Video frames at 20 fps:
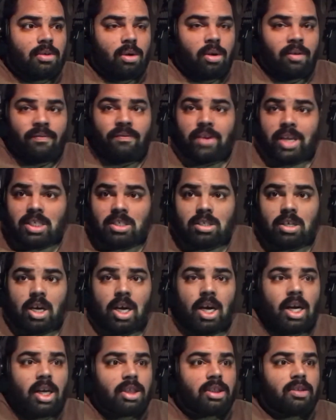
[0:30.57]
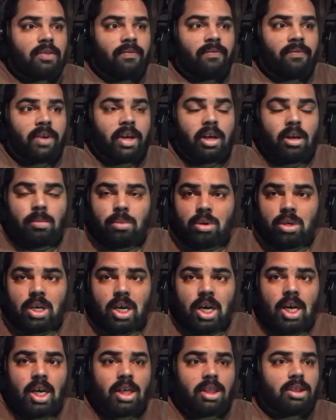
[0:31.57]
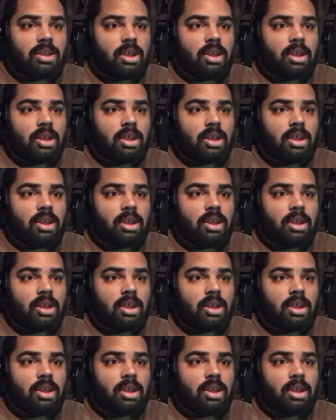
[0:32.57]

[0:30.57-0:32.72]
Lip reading: or fixed costs, variable costs,